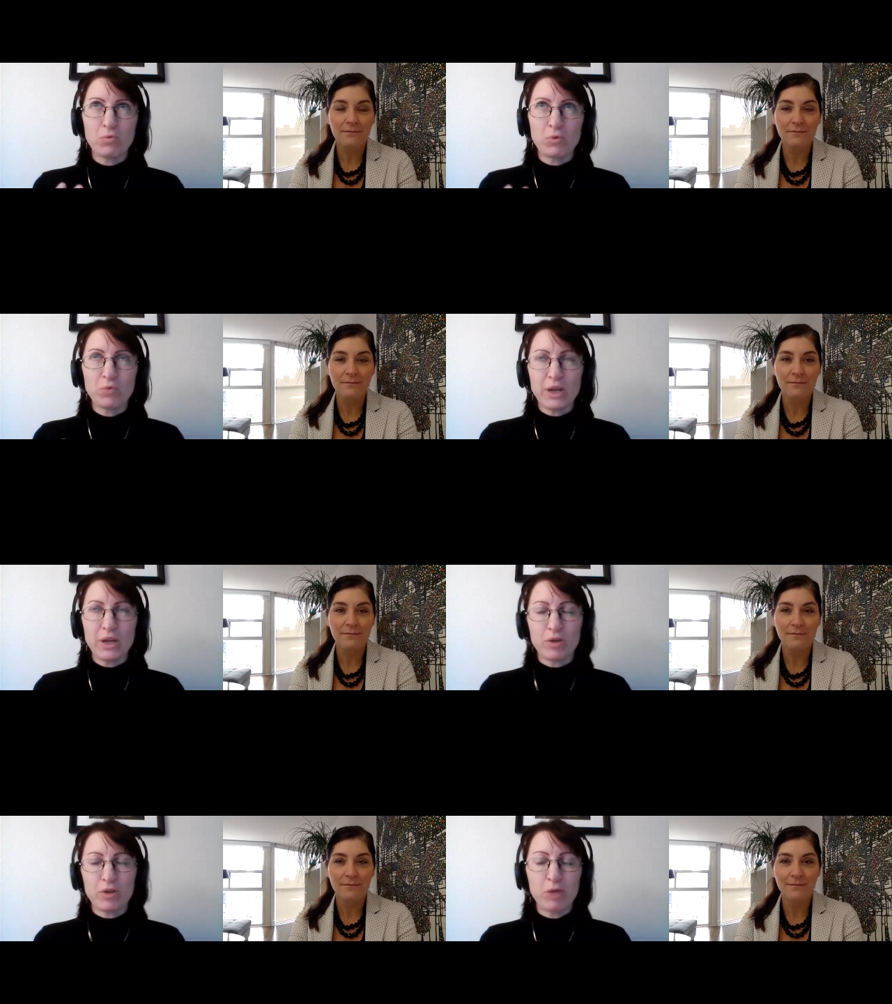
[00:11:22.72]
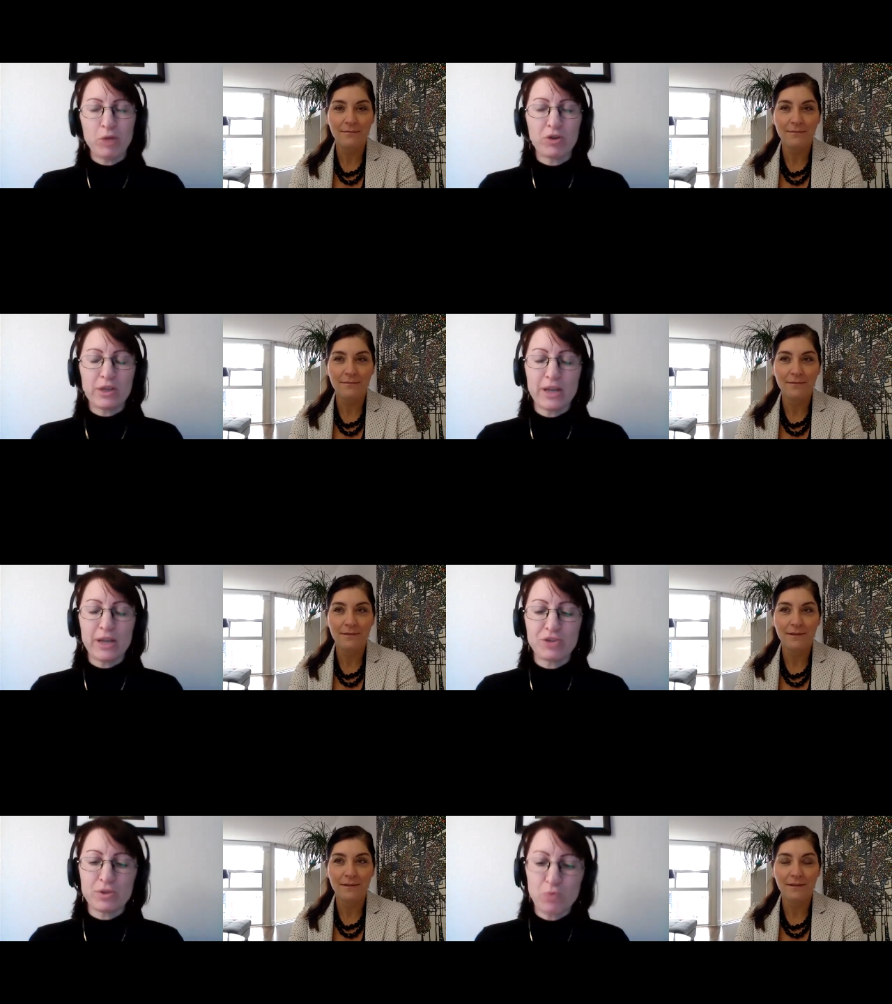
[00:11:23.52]
Speaker 1: we can talk about it later
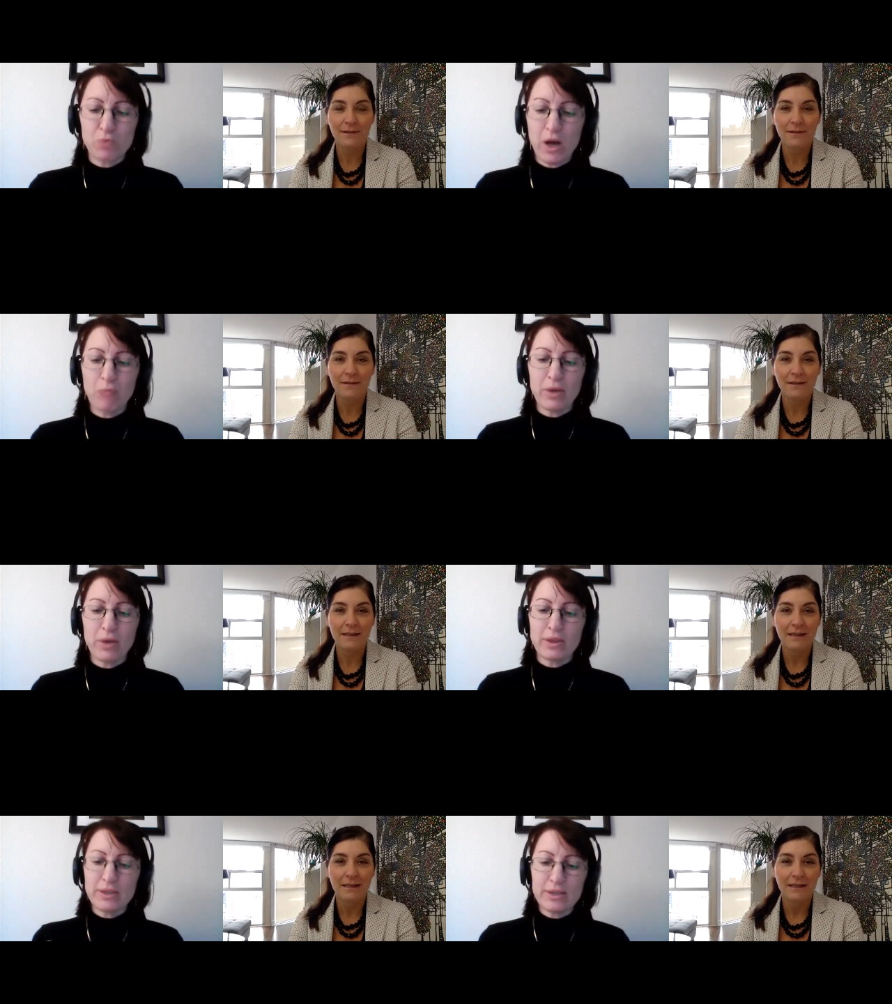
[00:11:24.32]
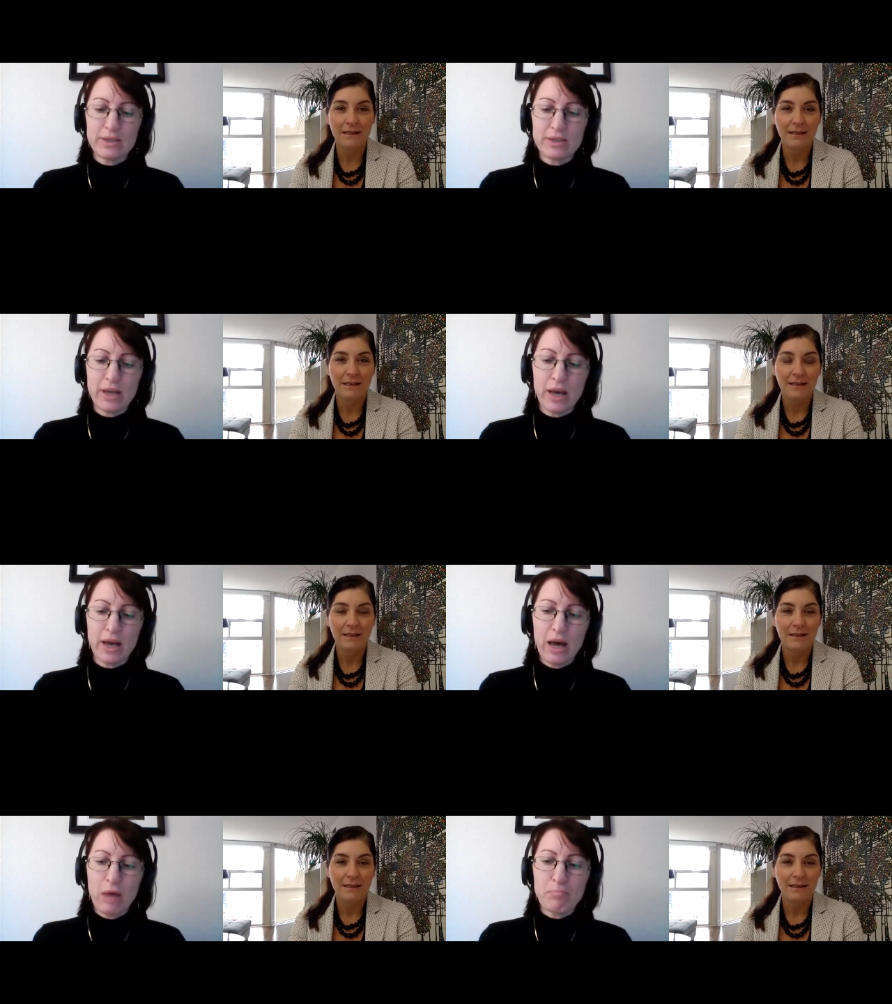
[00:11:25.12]
as well, but this is the
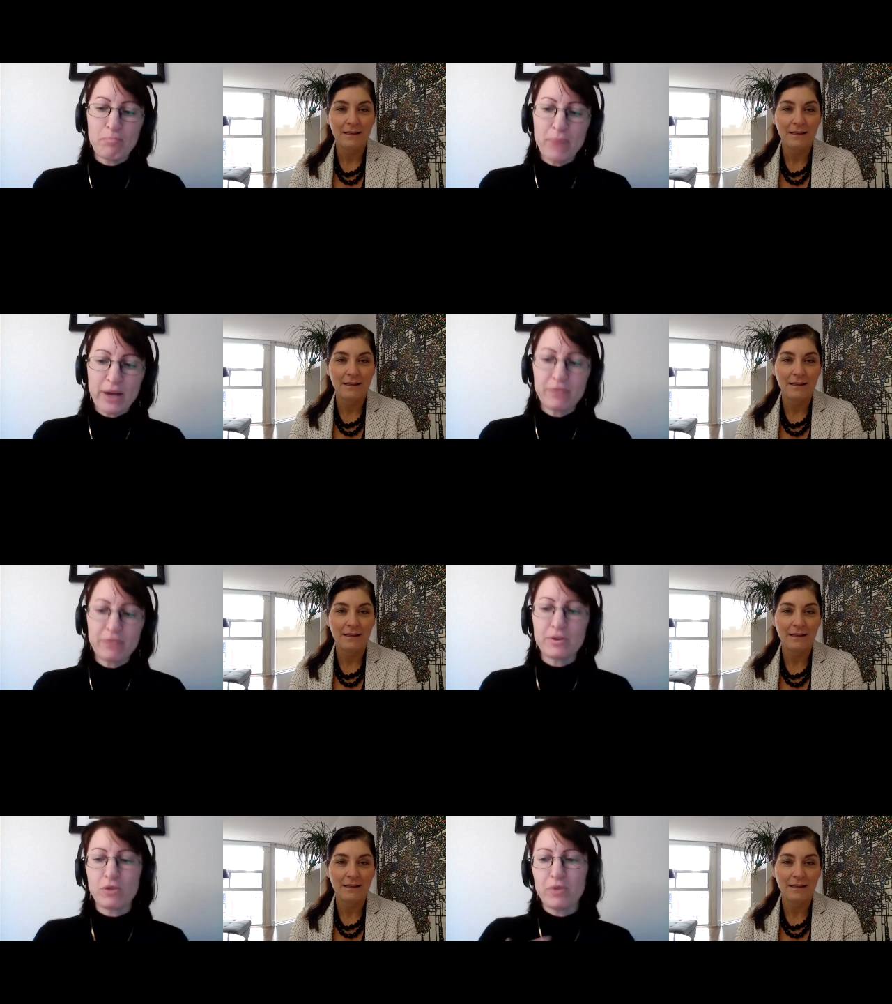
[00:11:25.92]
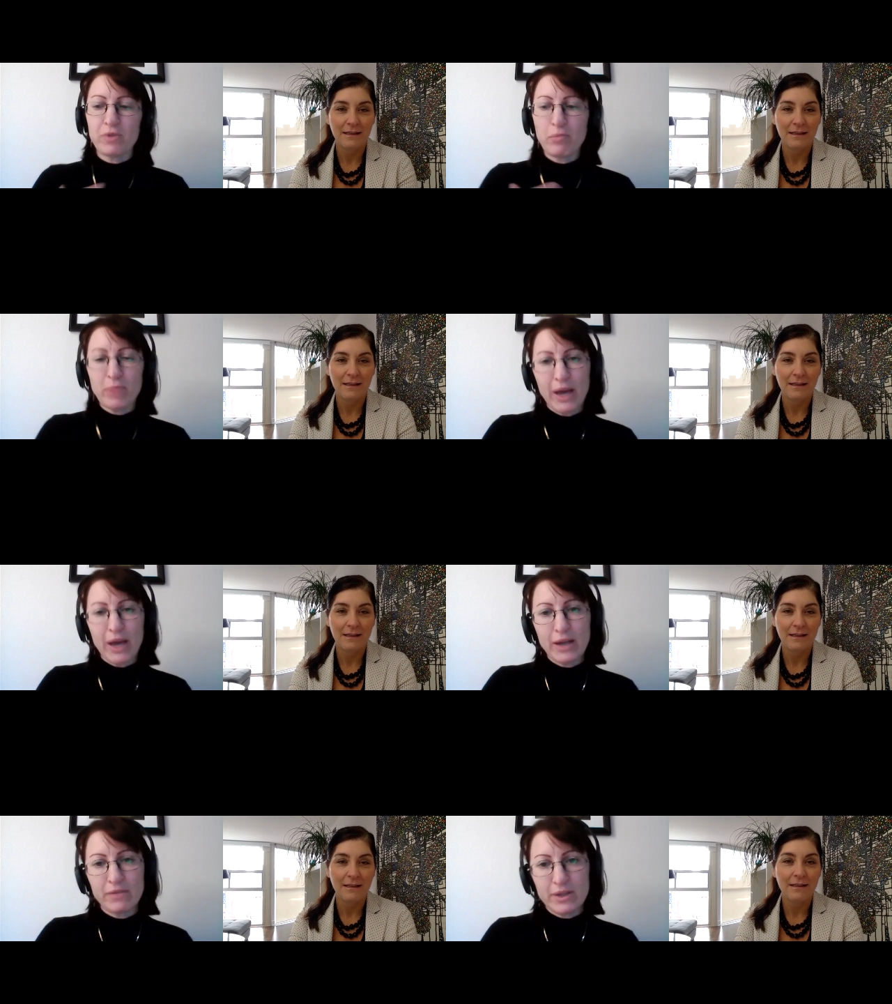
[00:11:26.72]
benefit of applying
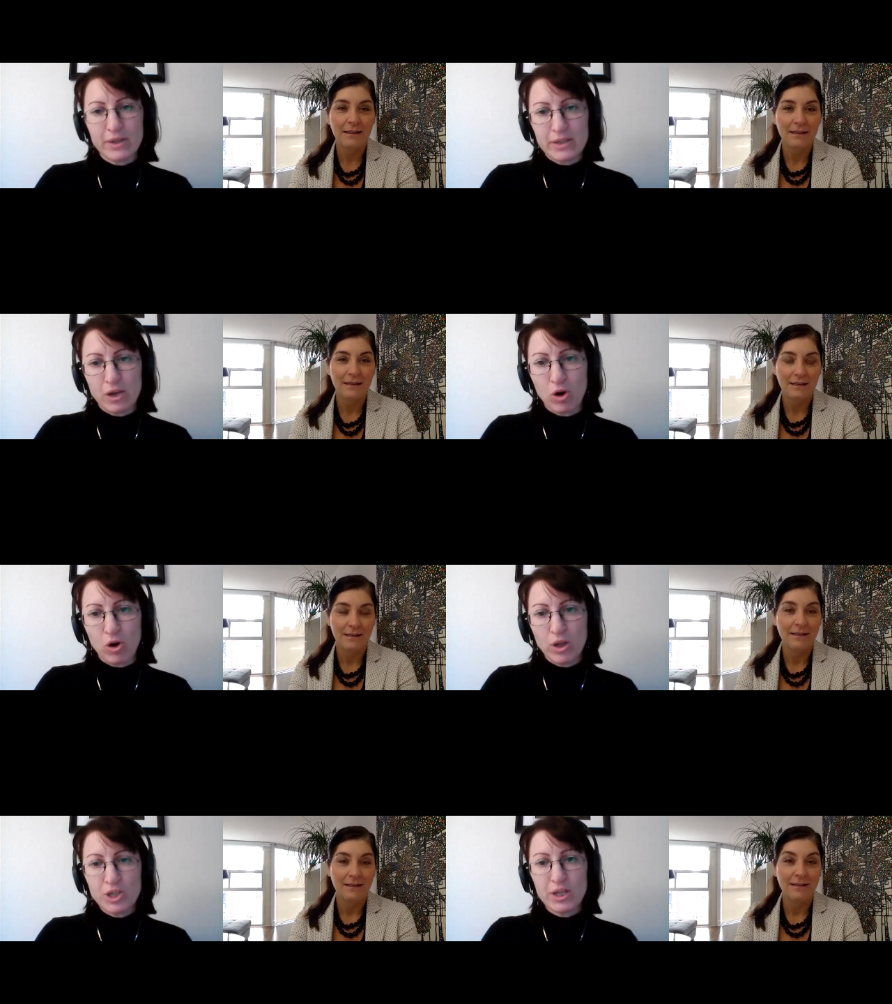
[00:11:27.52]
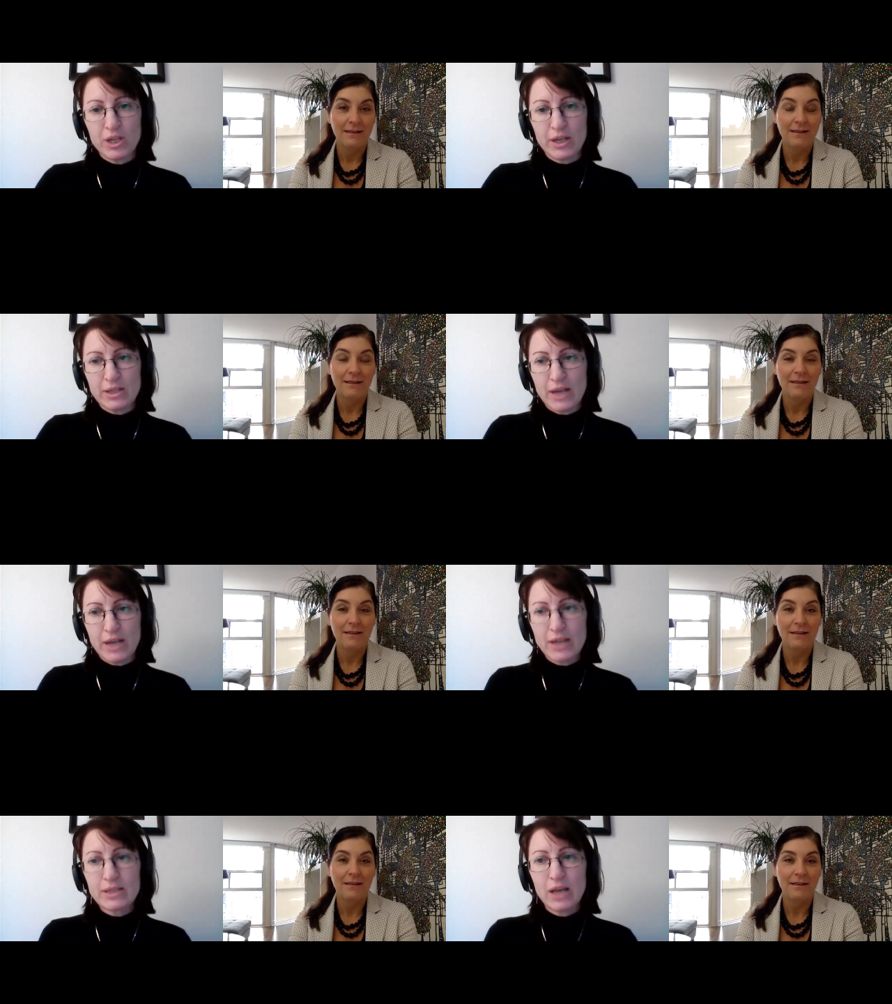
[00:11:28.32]
event psychology. It
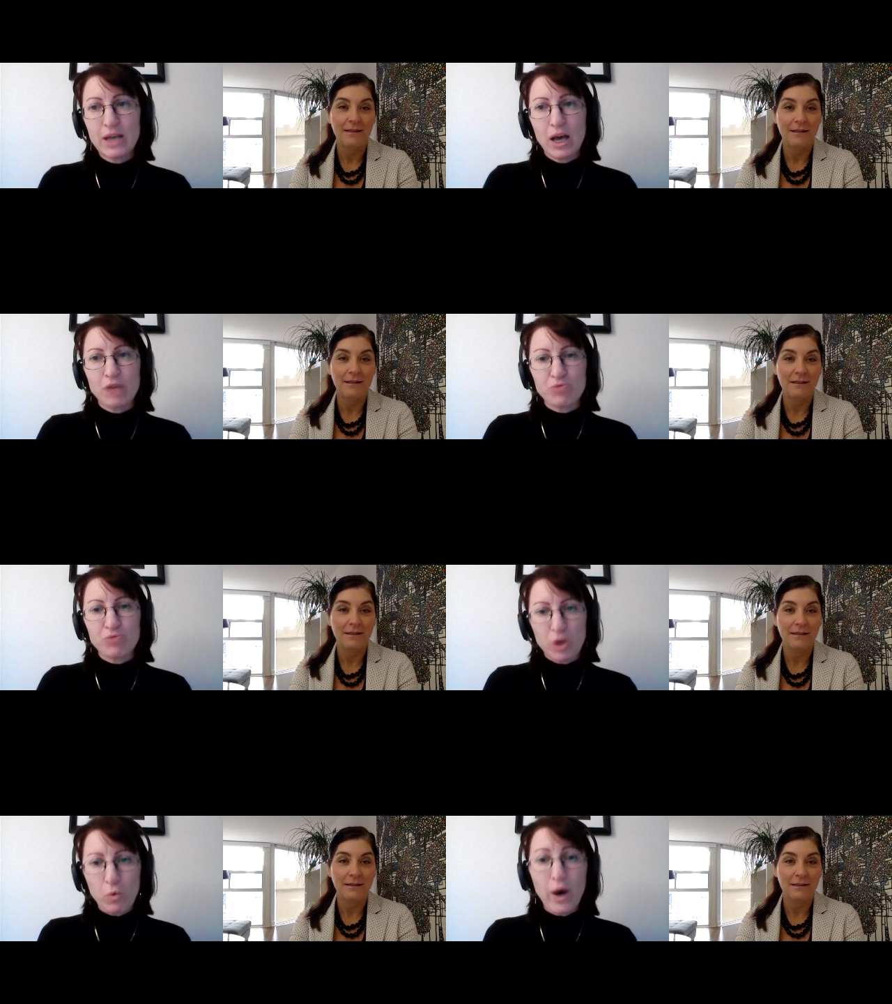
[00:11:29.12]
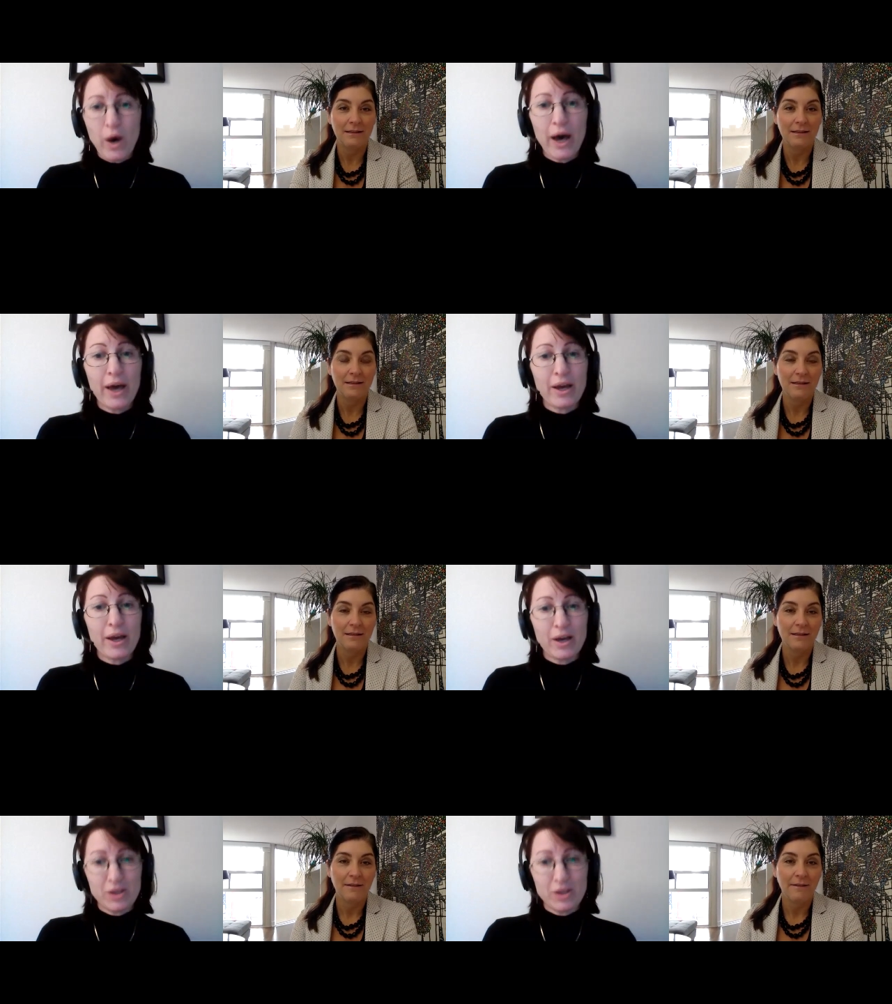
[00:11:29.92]
does require the